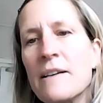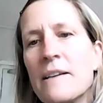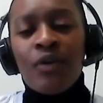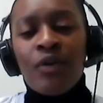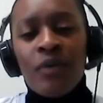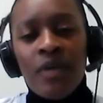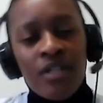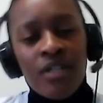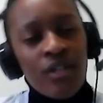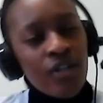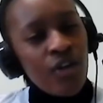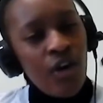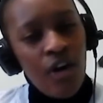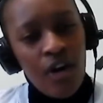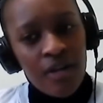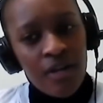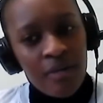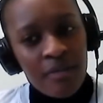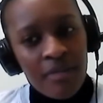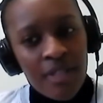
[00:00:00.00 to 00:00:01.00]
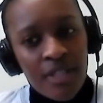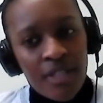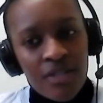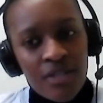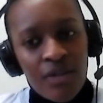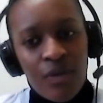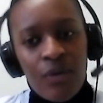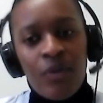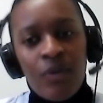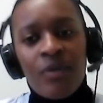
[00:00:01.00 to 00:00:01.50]
A green economy is
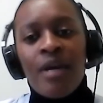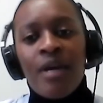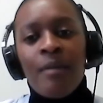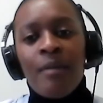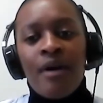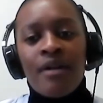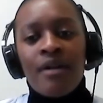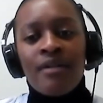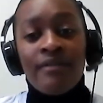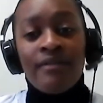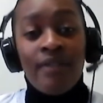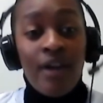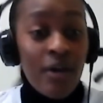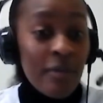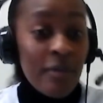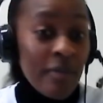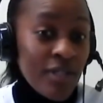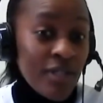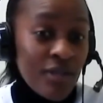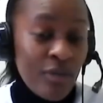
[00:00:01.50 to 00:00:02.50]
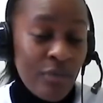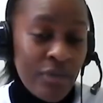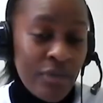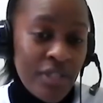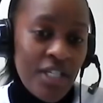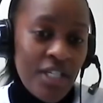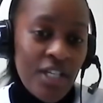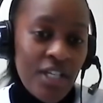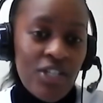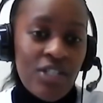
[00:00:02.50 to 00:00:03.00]
not only about environmental
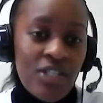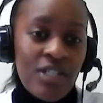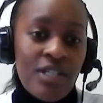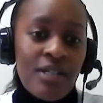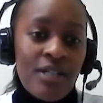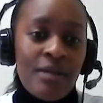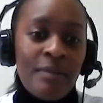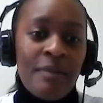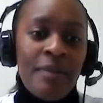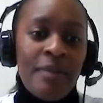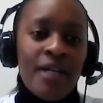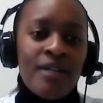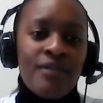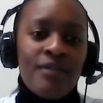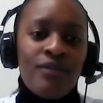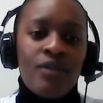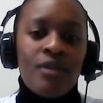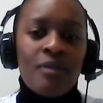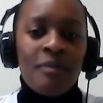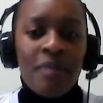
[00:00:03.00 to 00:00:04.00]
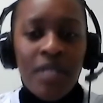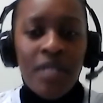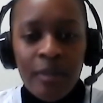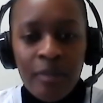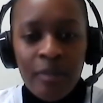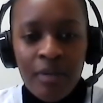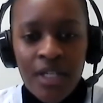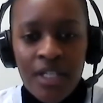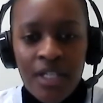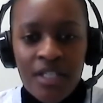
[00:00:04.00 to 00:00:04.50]
protection, but for the
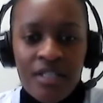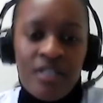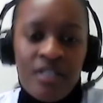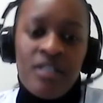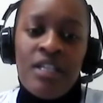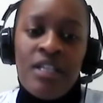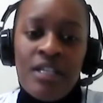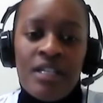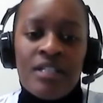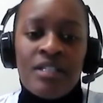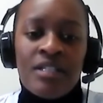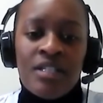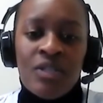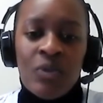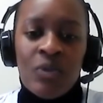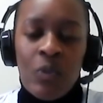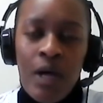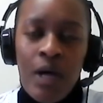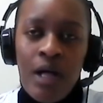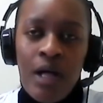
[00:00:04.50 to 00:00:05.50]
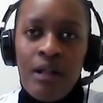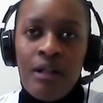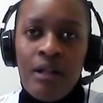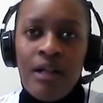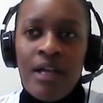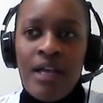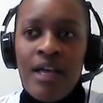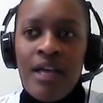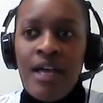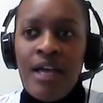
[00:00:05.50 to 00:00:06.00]
people in it as well.